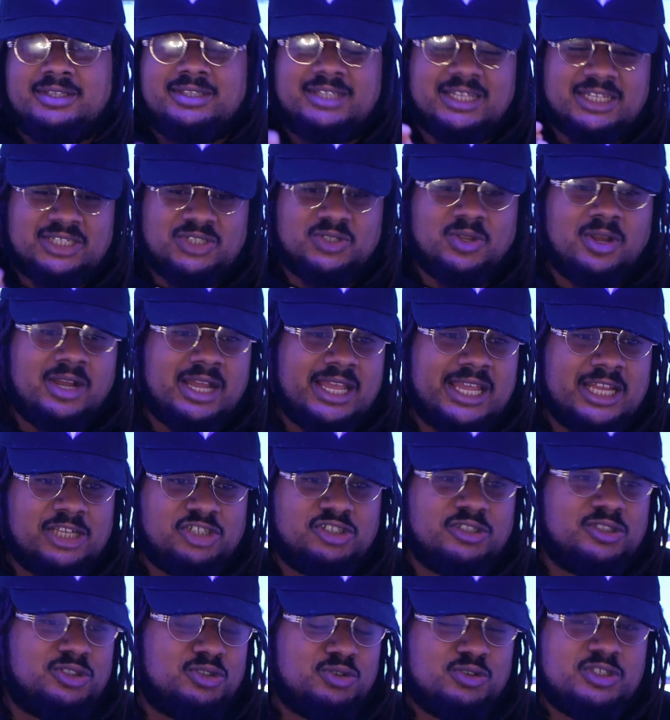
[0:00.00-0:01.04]
This song
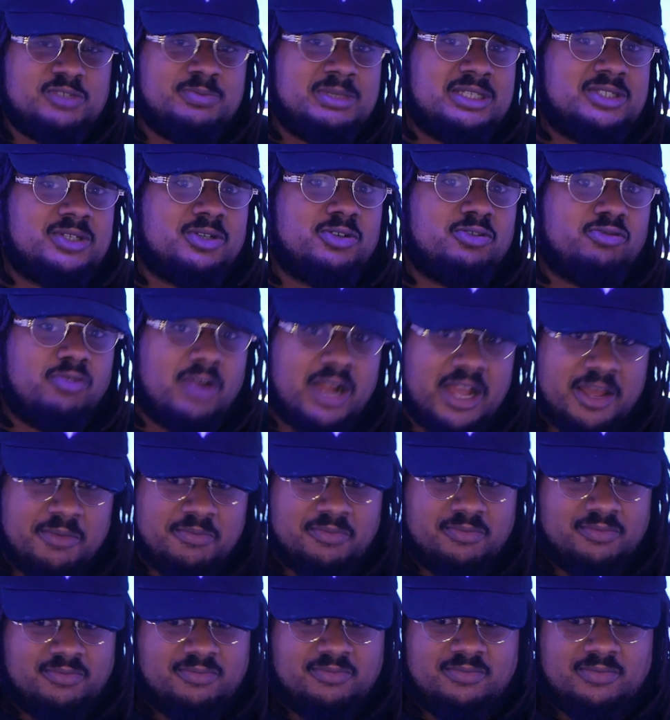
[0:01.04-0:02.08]
introduced me to grime.